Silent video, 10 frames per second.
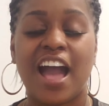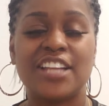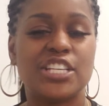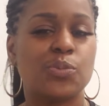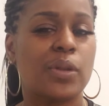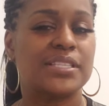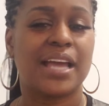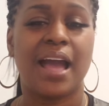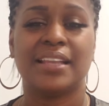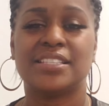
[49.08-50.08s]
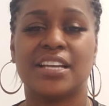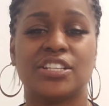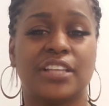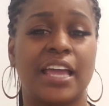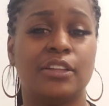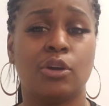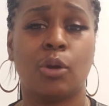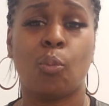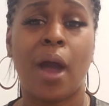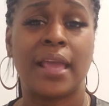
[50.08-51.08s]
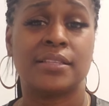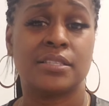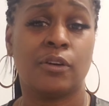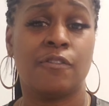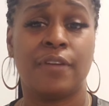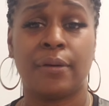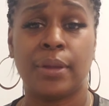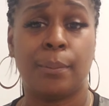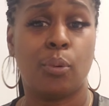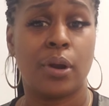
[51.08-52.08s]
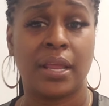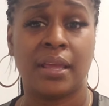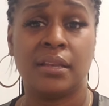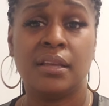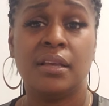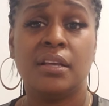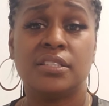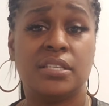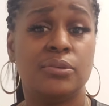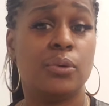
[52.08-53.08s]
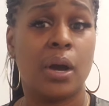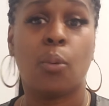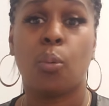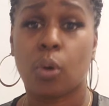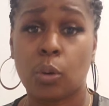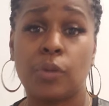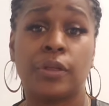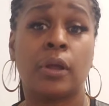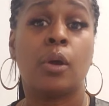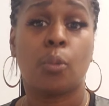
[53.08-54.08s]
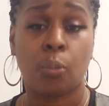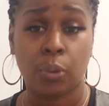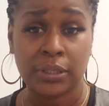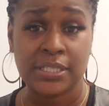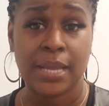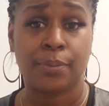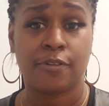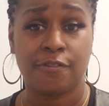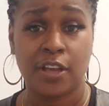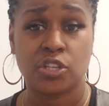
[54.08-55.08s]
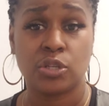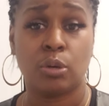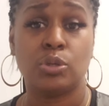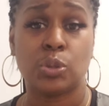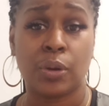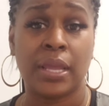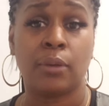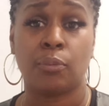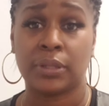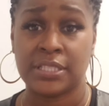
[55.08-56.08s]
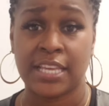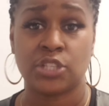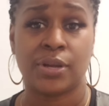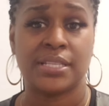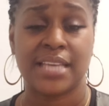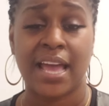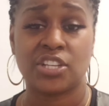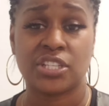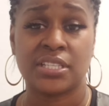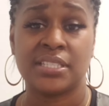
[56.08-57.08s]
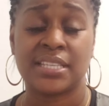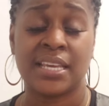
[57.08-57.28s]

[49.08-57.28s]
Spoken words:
I just wanted to kind of touch lightly on why it's still very important to work with a real estate professional during real estate transactions.